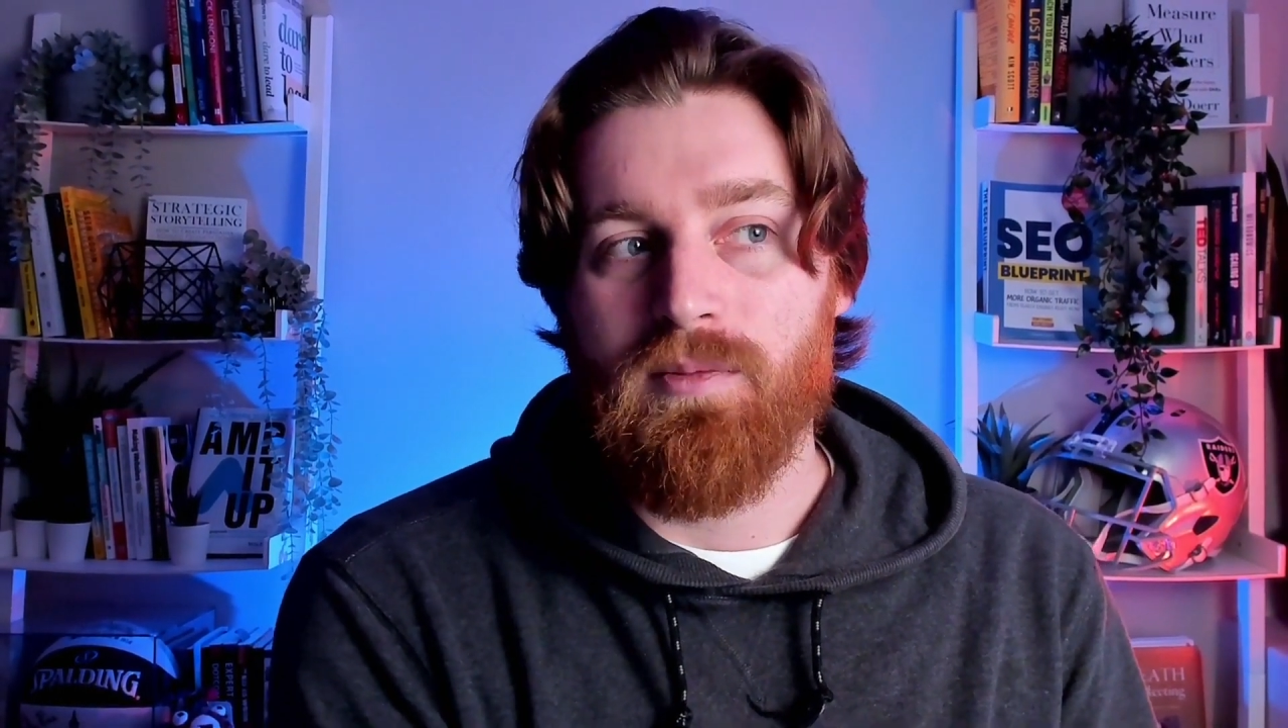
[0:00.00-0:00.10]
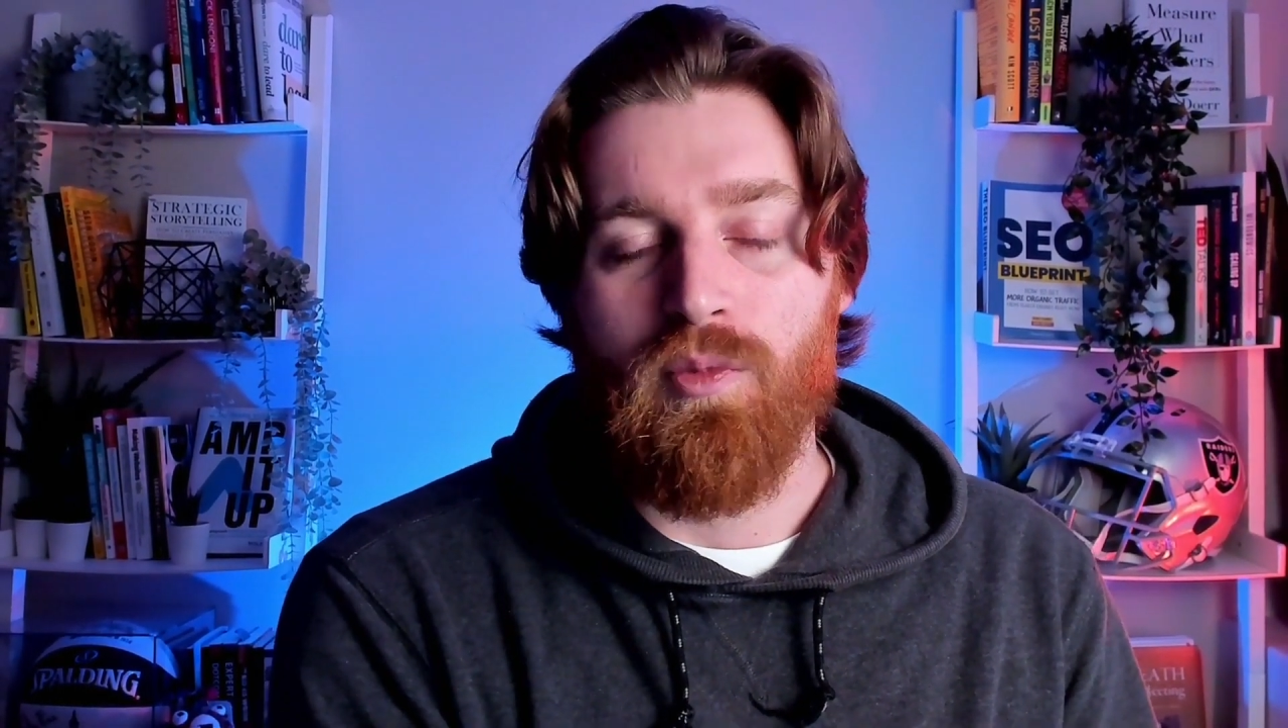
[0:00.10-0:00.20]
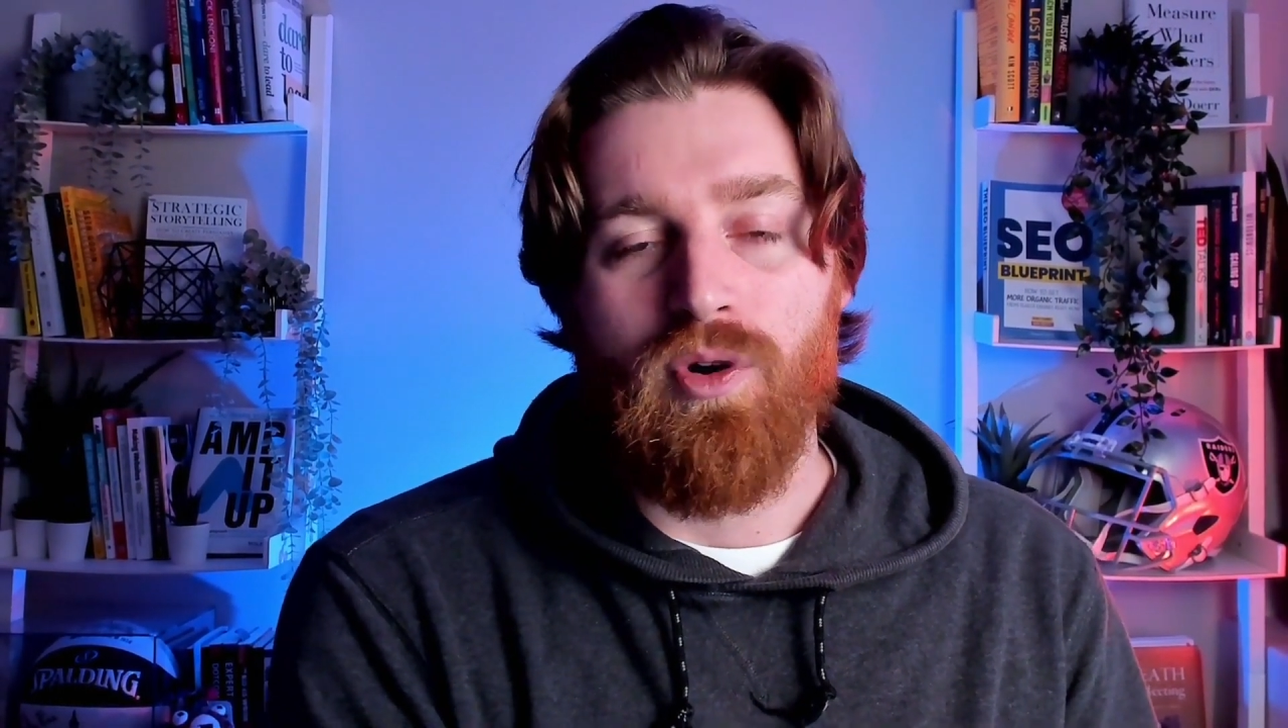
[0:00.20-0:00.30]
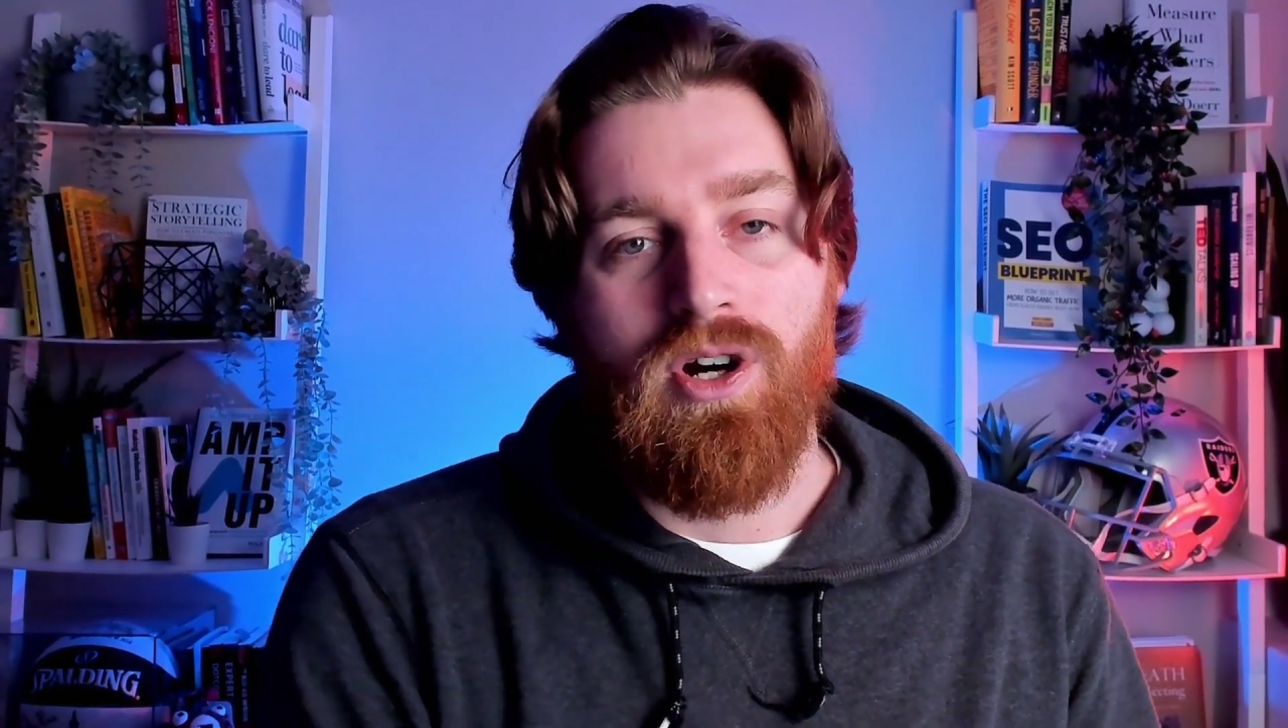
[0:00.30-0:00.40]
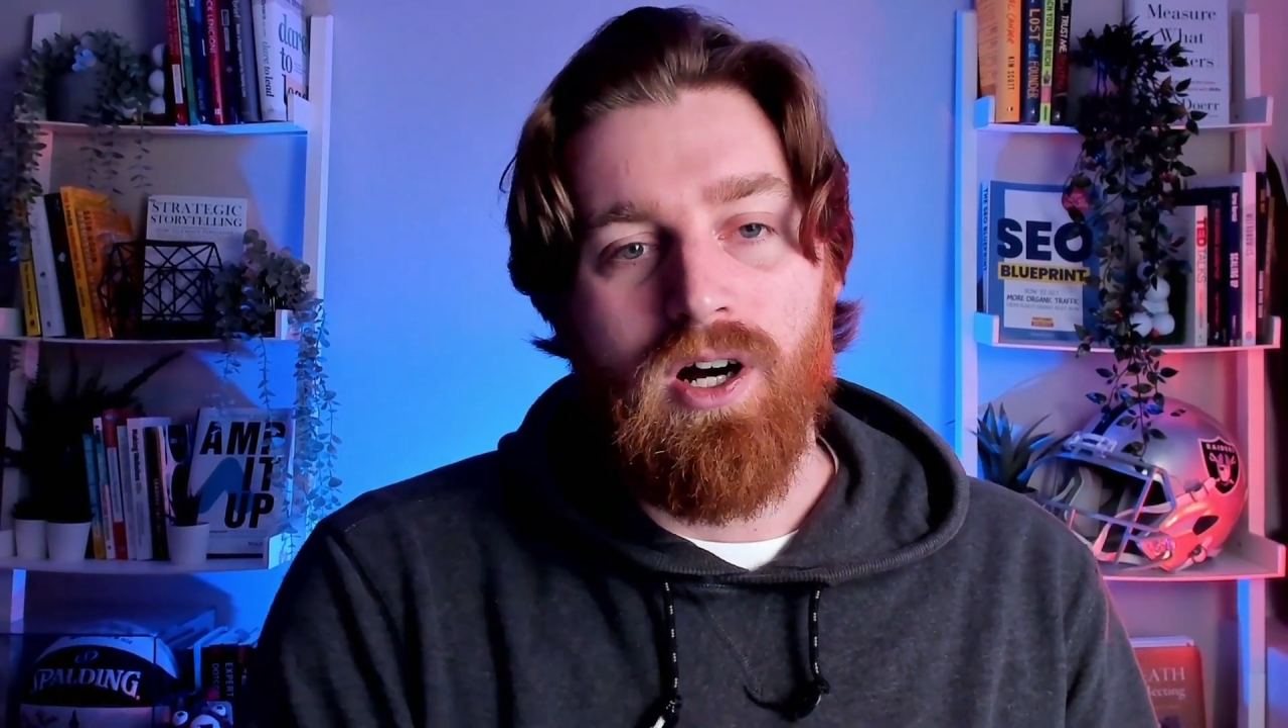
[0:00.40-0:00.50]
bit
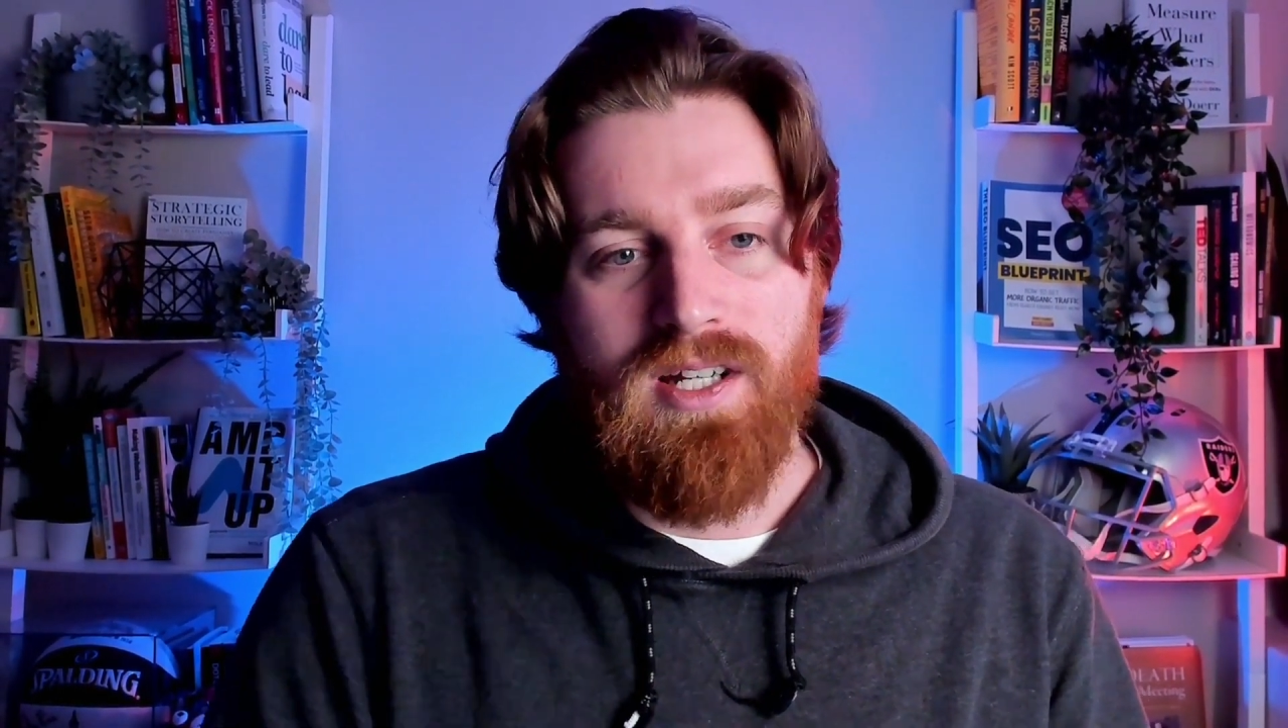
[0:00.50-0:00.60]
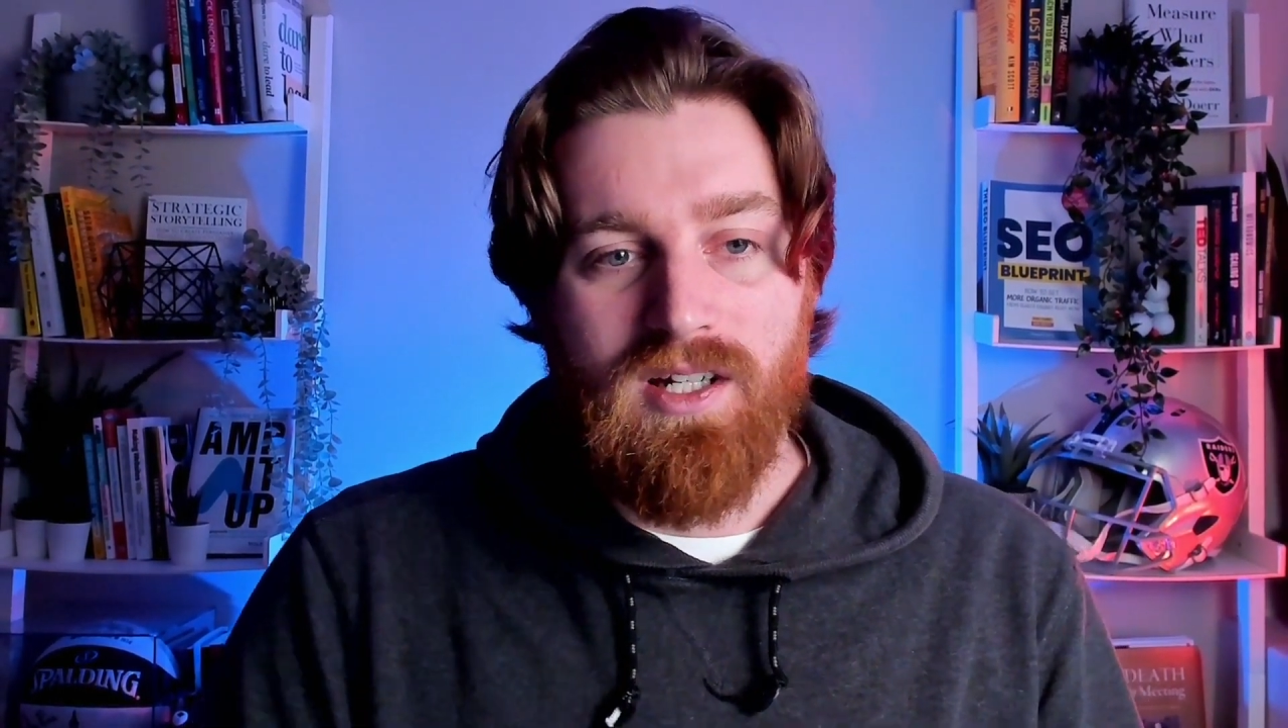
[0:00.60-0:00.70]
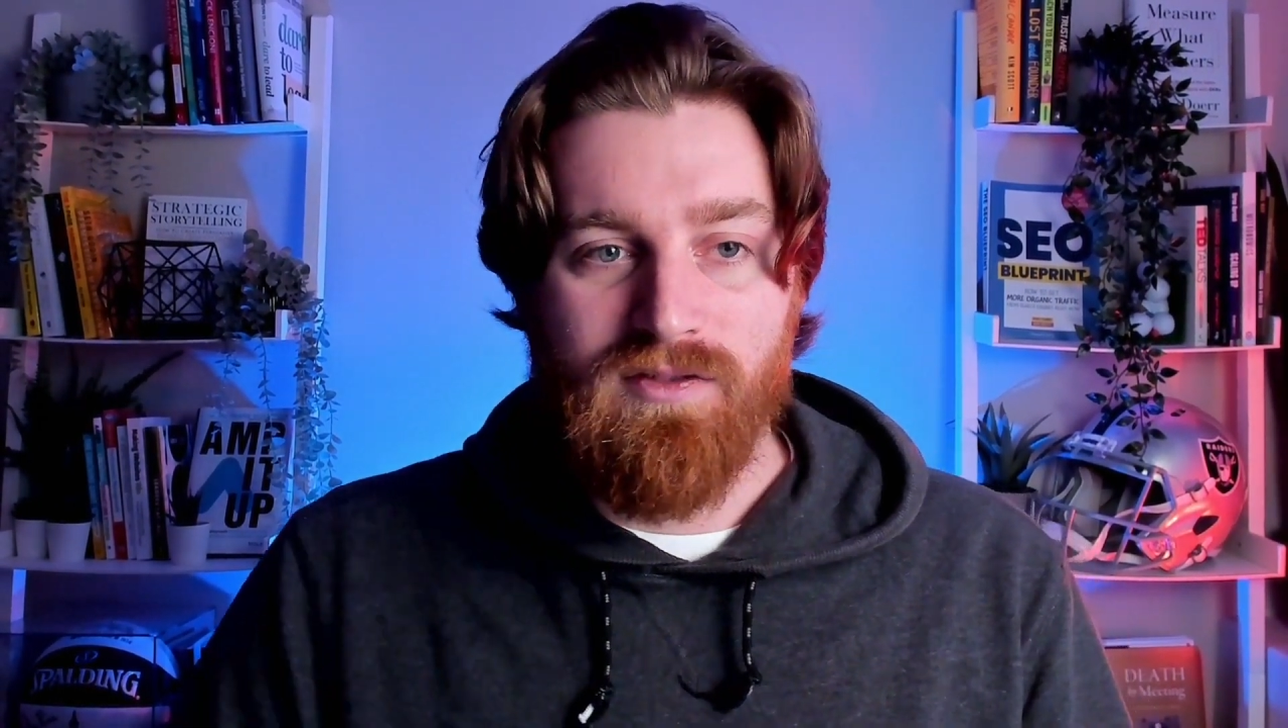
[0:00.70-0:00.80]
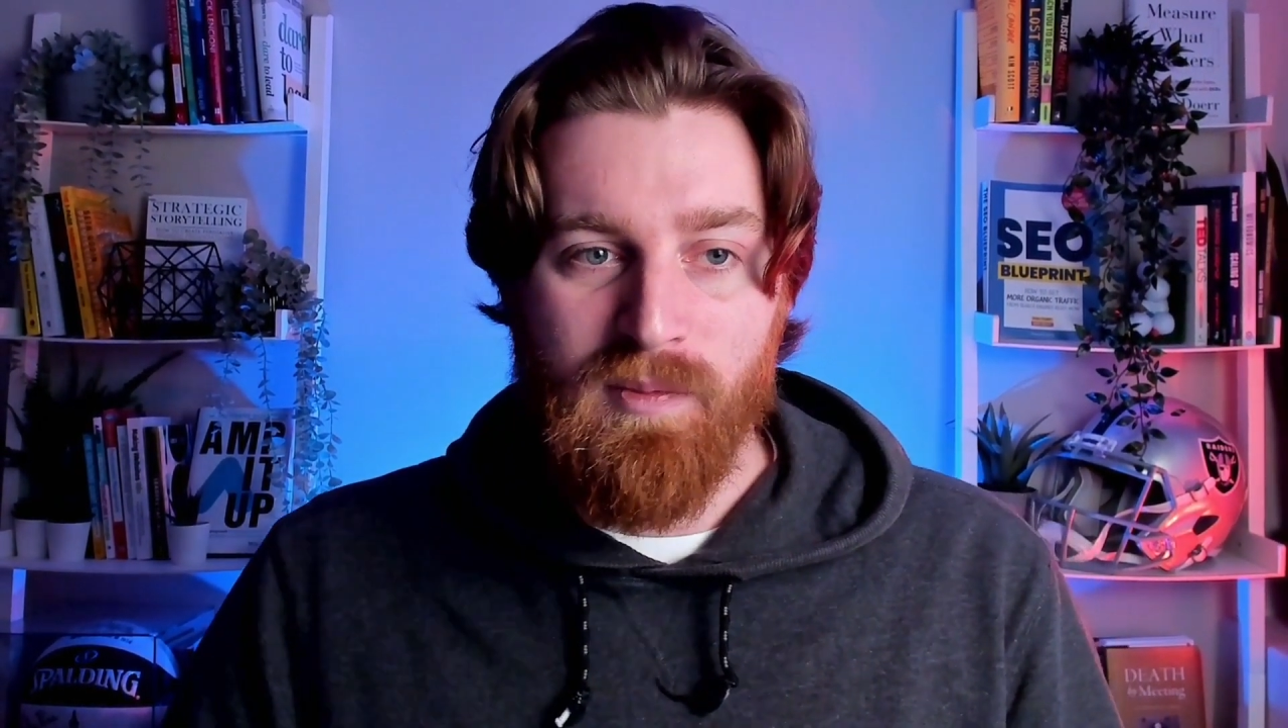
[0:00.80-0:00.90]
more context for the